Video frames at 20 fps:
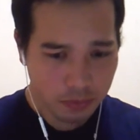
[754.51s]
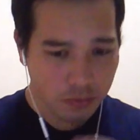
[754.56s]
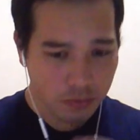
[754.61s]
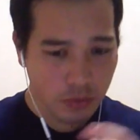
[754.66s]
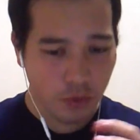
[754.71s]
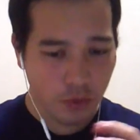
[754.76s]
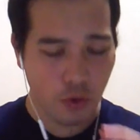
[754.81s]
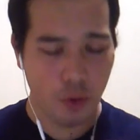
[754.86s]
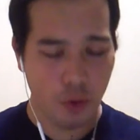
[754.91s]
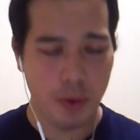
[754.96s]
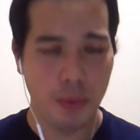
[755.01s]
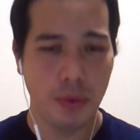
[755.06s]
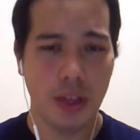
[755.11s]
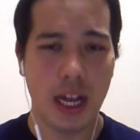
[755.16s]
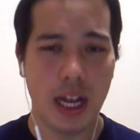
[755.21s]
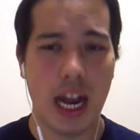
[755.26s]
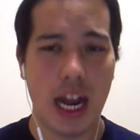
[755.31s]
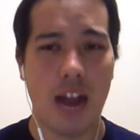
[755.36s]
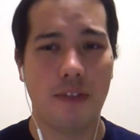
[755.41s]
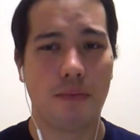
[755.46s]
For people that
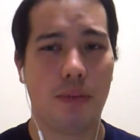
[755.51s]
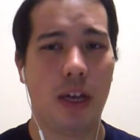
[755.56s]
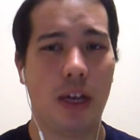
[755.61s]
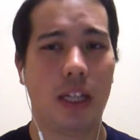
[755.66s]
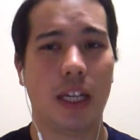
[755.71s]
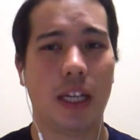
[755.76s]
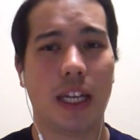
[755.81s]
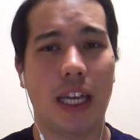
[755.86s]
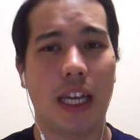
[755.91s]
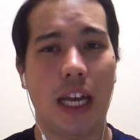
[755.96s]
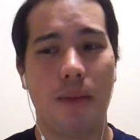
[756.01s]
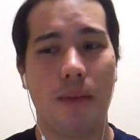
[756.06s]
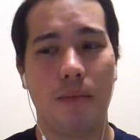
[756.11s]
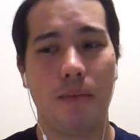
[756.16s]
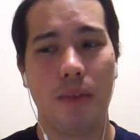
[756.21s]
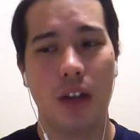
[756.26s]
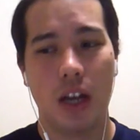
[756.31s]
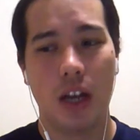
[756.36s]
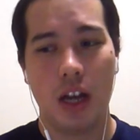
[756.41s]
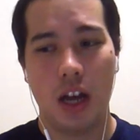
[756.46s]
haven't played the game,
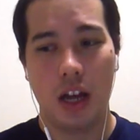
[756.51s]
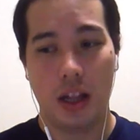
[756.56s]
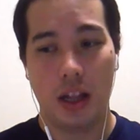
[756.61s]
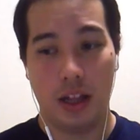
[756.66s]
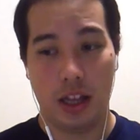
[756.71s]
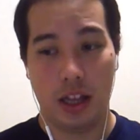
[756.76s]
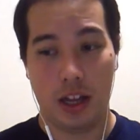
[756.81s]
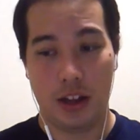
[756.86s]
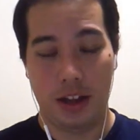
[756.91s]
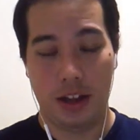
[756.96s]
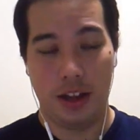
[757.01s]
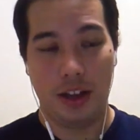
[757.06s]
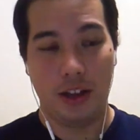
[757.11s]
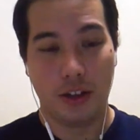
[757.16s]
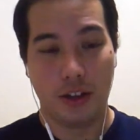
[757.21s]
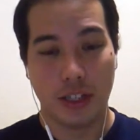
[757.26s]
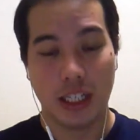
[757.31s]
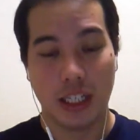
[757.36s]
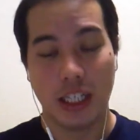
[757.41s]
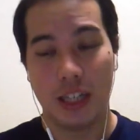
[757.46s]

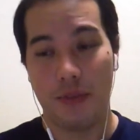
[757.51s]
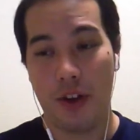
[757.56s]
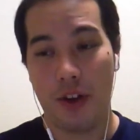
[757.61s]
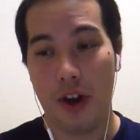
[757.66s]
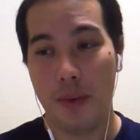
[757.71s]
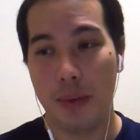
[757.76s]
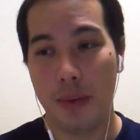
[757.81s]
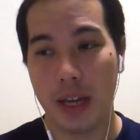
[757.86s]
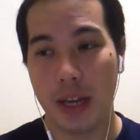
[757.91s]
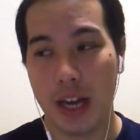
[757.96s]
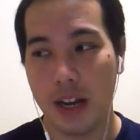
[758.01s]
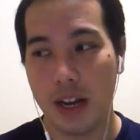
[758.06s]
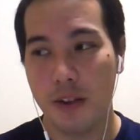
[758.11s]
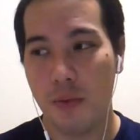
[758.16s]
since the very beginning,